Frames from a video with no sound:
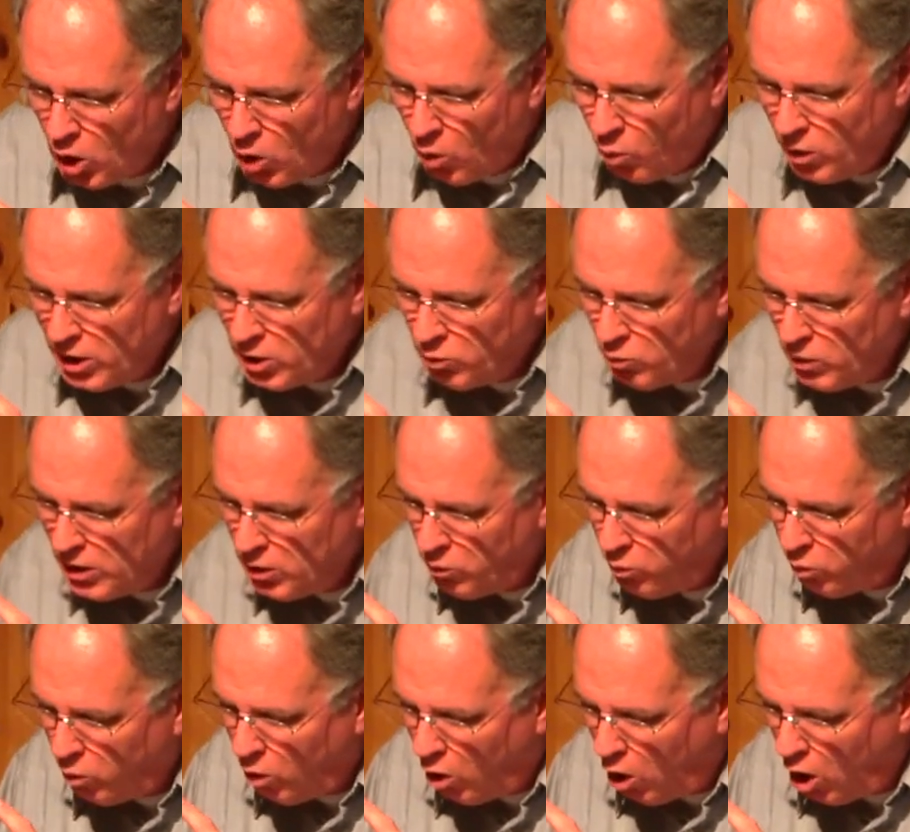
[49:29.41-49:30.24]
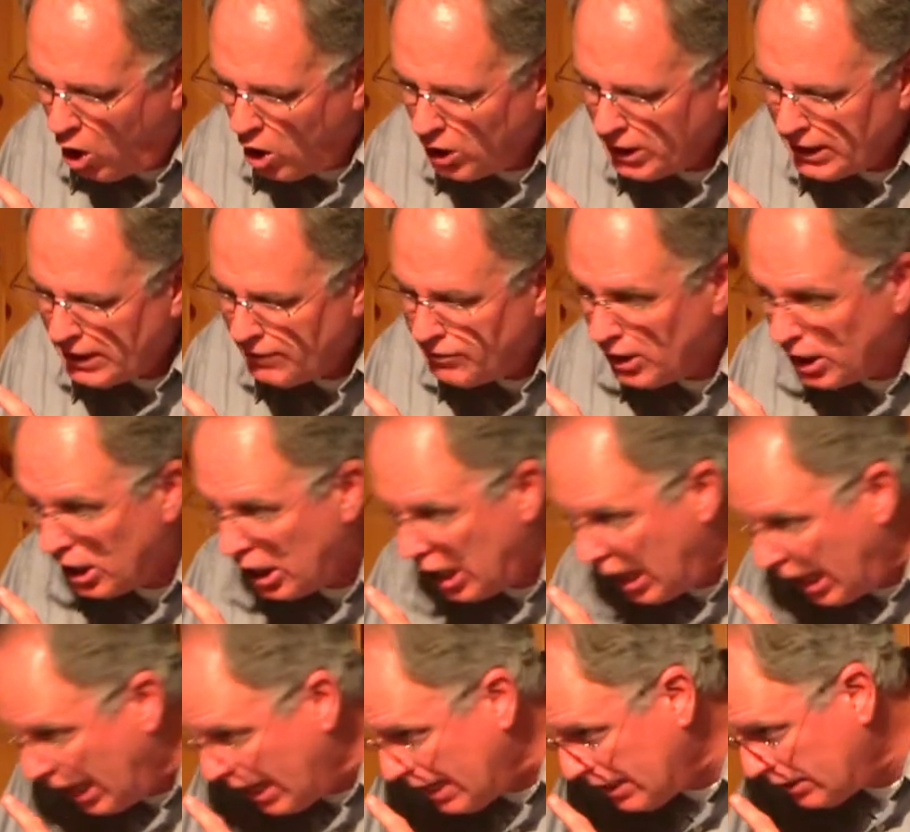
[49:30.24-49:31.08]
when we walk in the
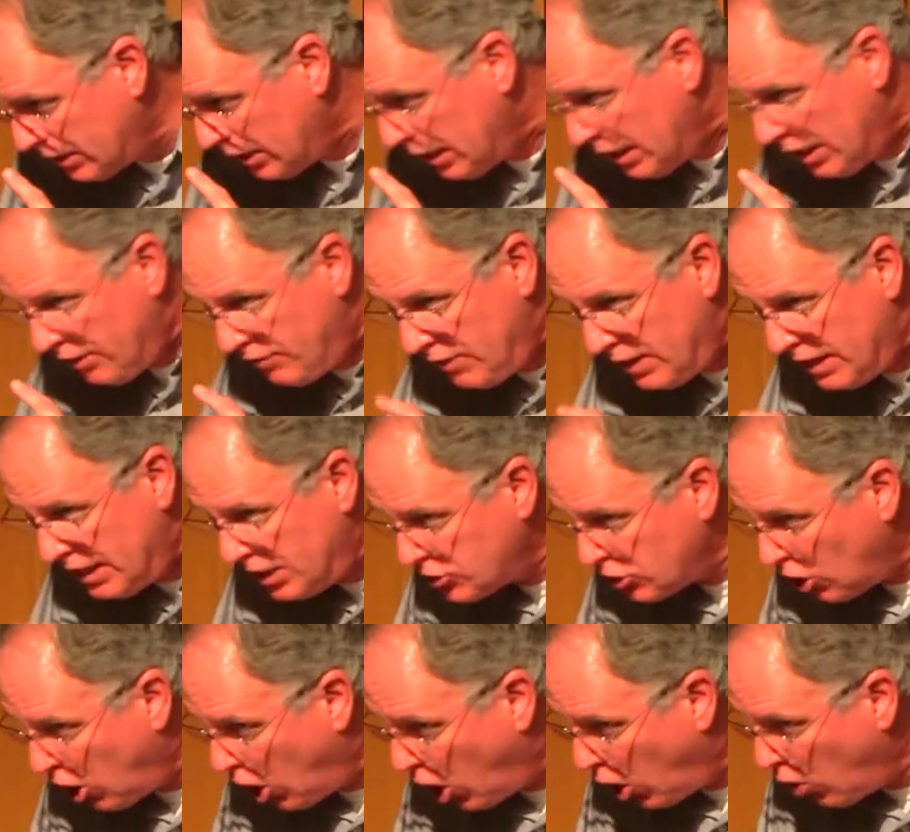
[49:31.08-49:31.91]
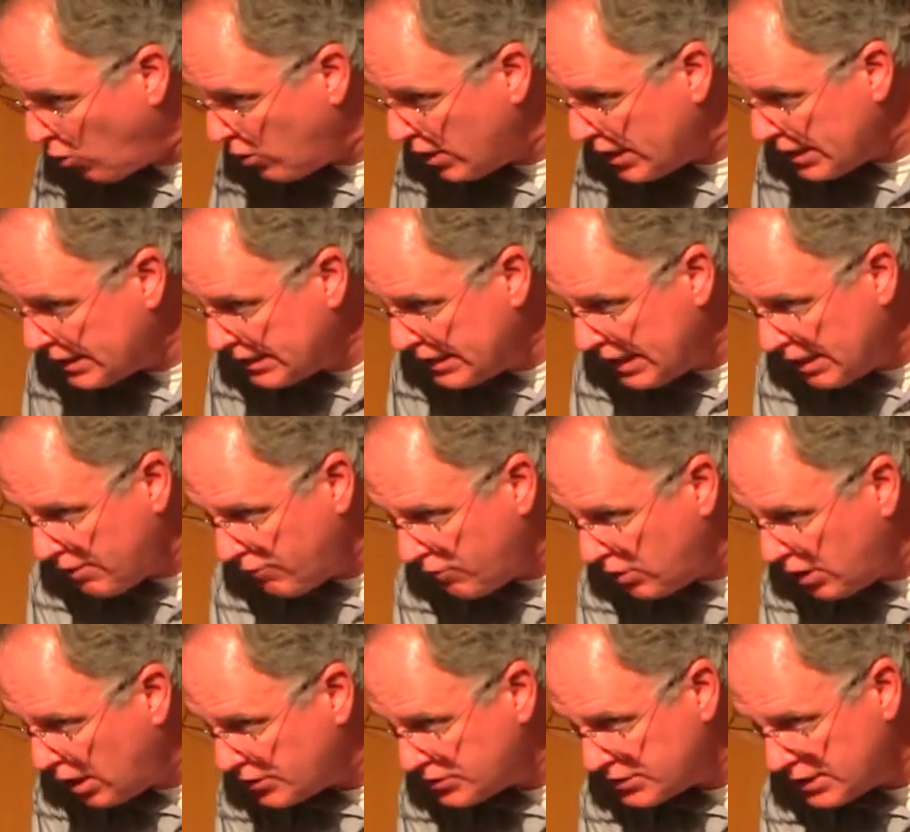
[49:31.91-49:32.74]
light that He's already
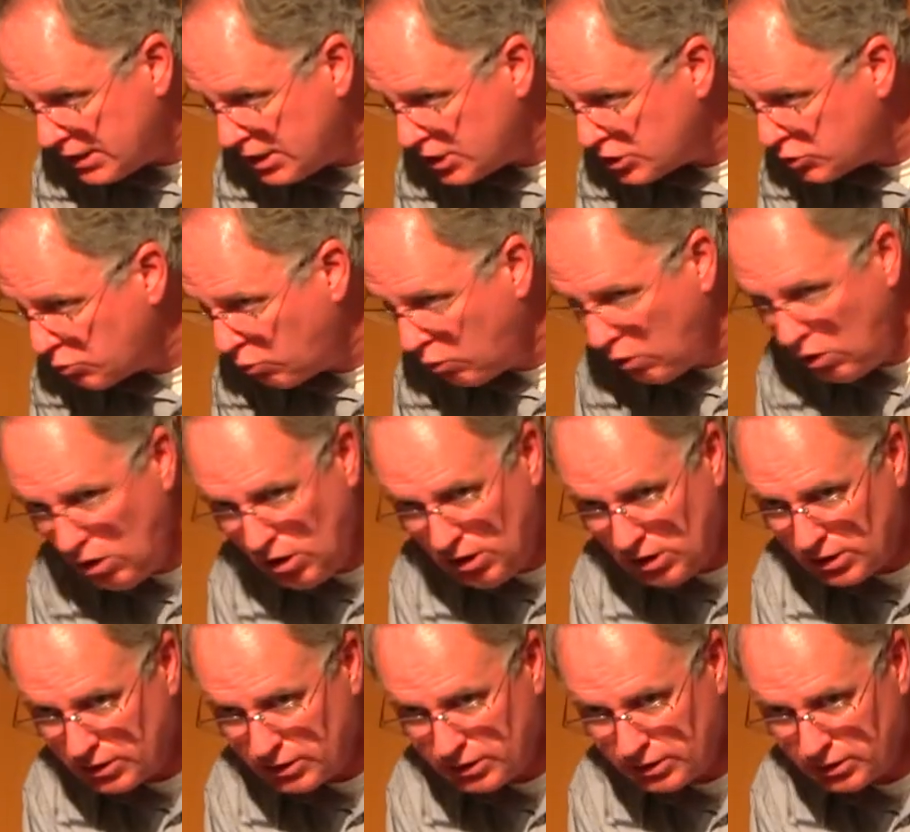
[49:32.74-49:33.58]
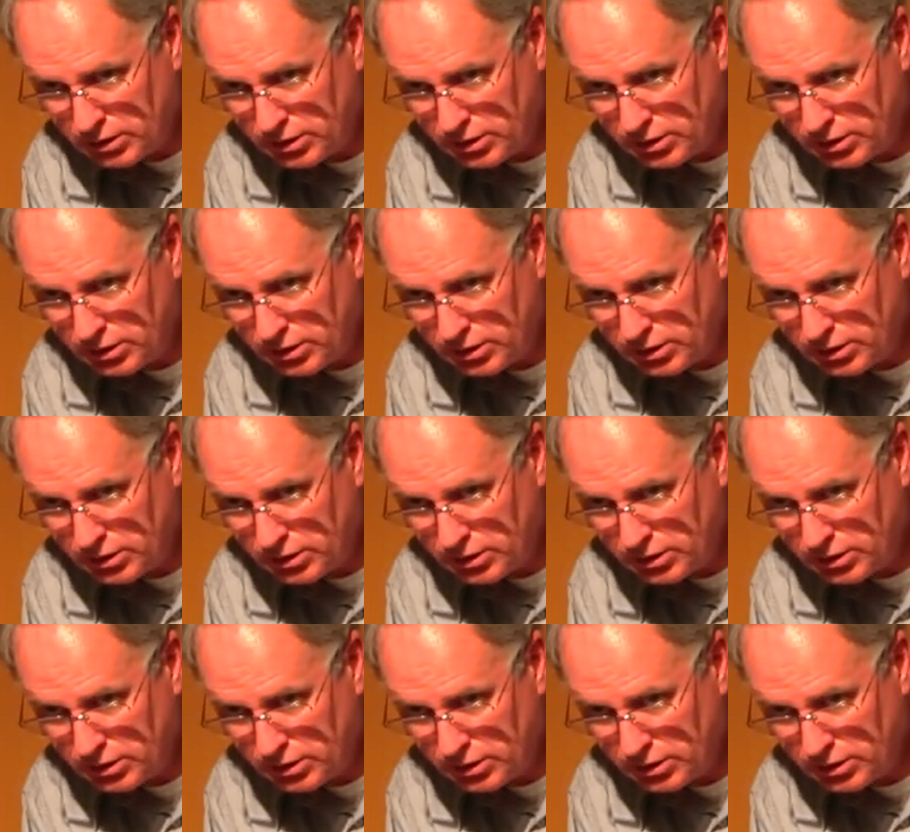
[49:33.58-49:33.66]
given us in His Word.